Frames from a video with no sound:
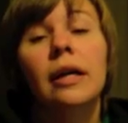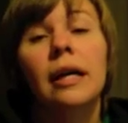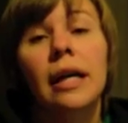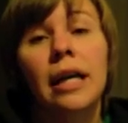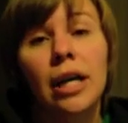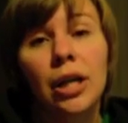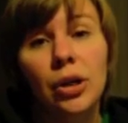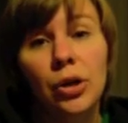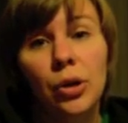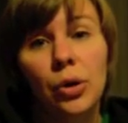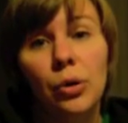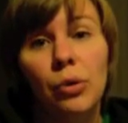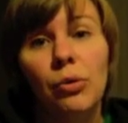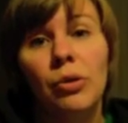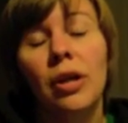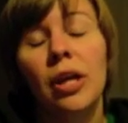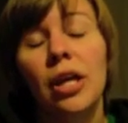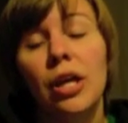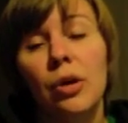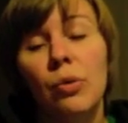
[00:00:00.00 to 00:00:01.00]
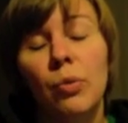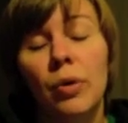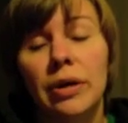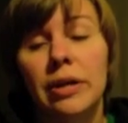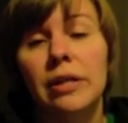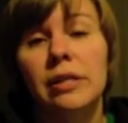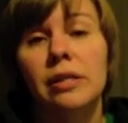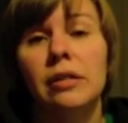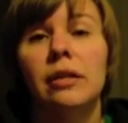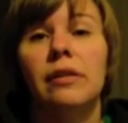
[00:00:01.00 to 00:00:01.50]
He knew that he
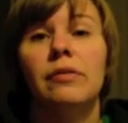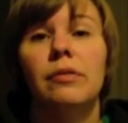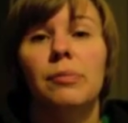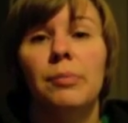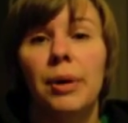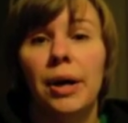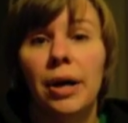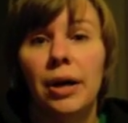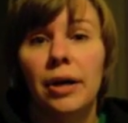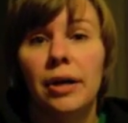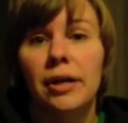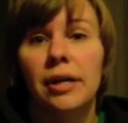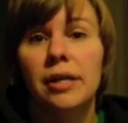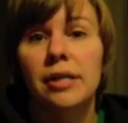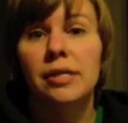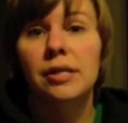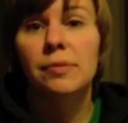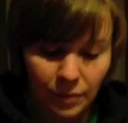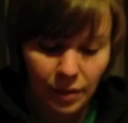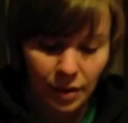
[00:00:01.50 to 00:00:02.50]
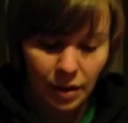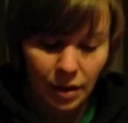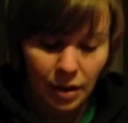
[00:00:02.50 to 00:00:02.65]
wanted to live in Paris.